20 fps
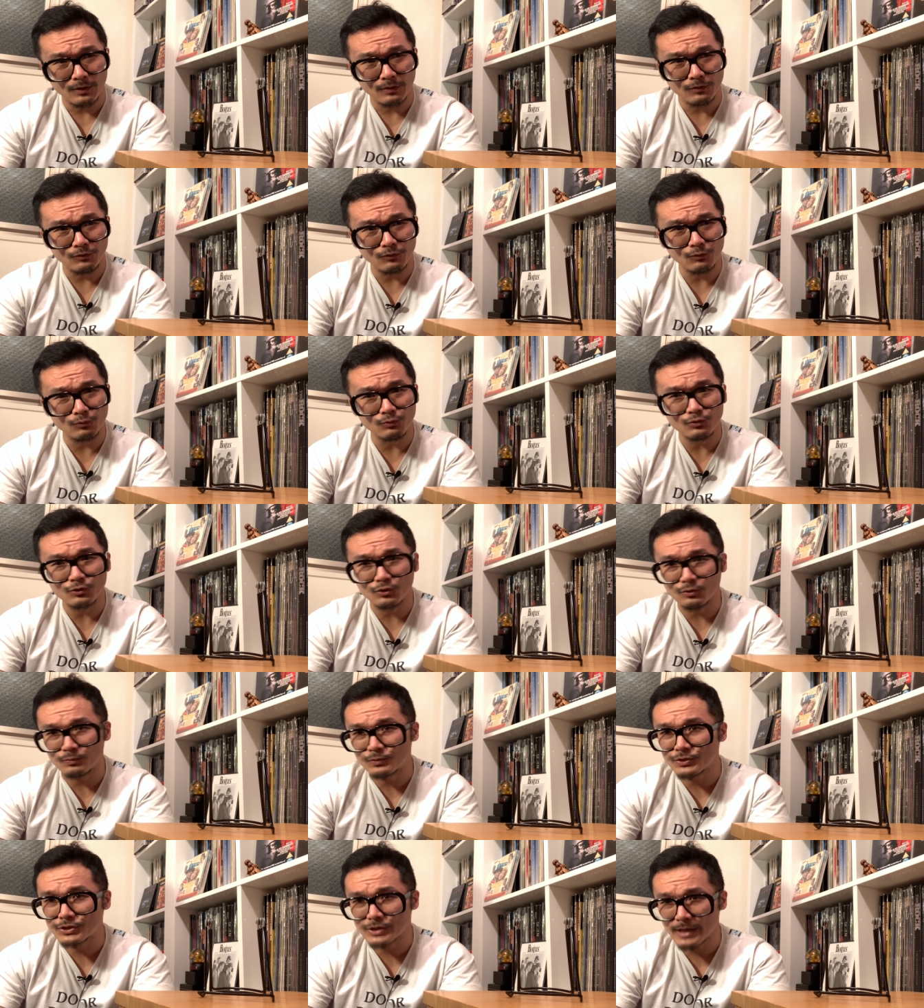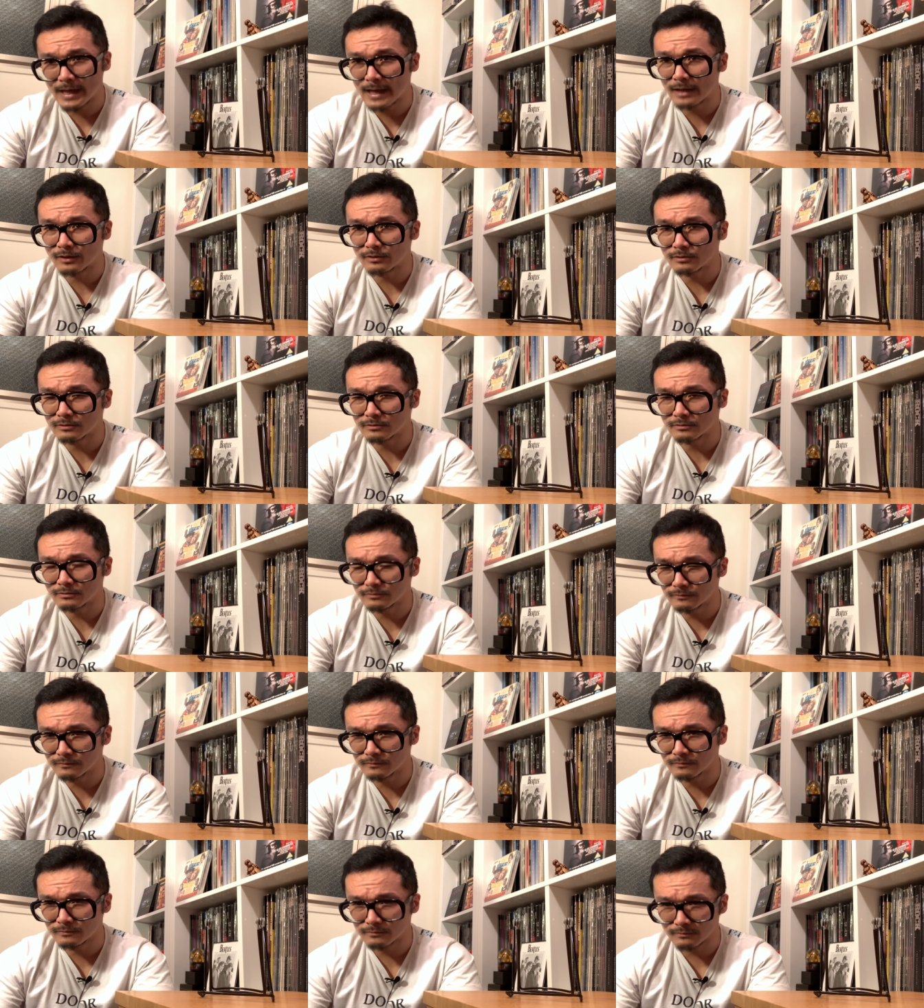YouTube channel
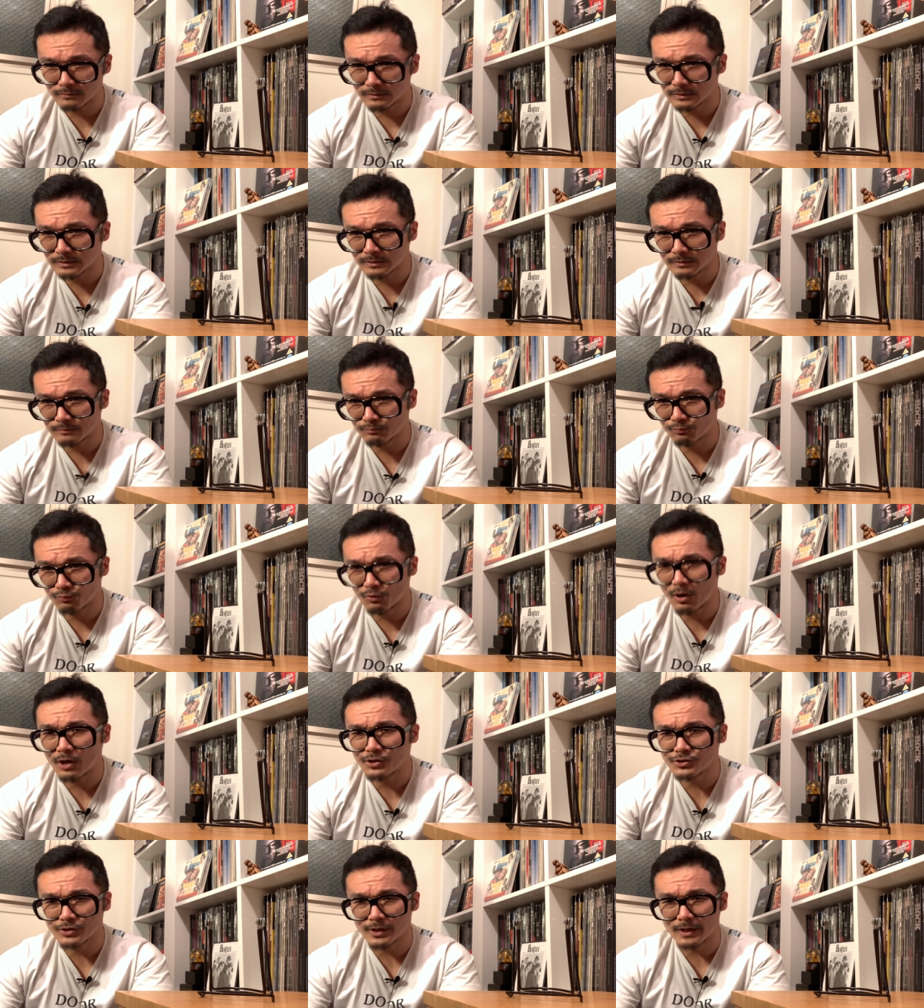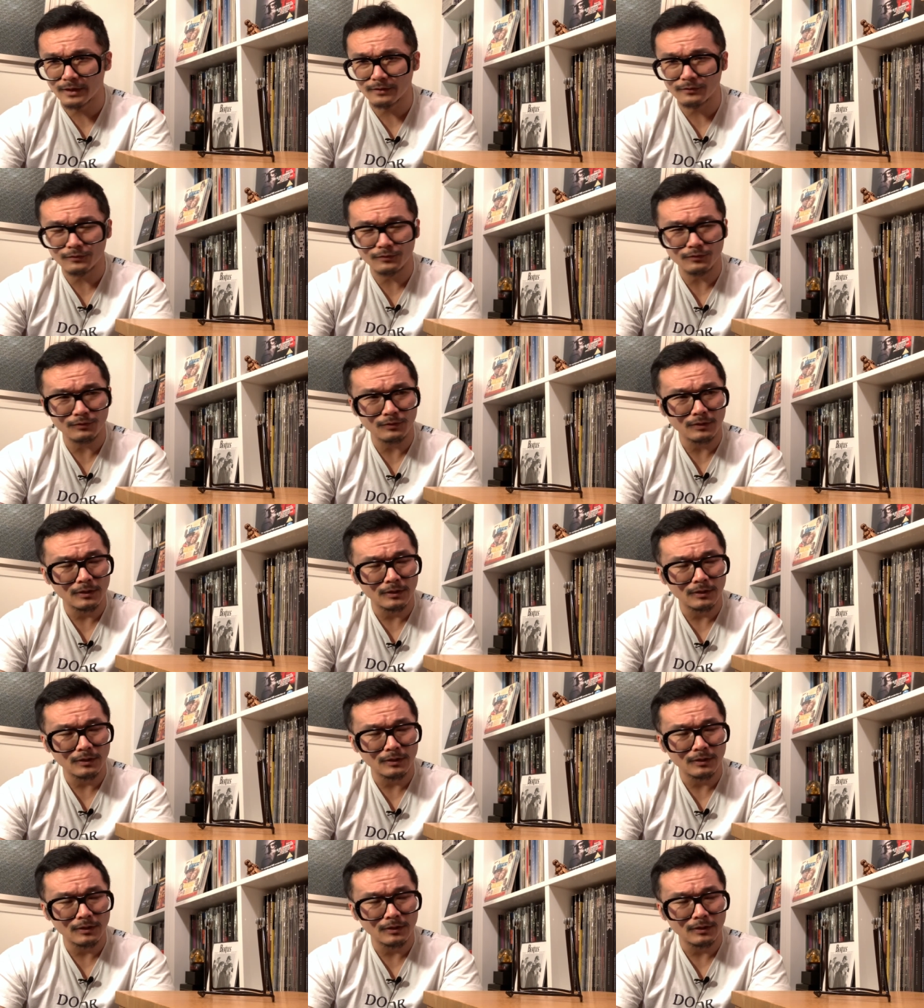uh, project.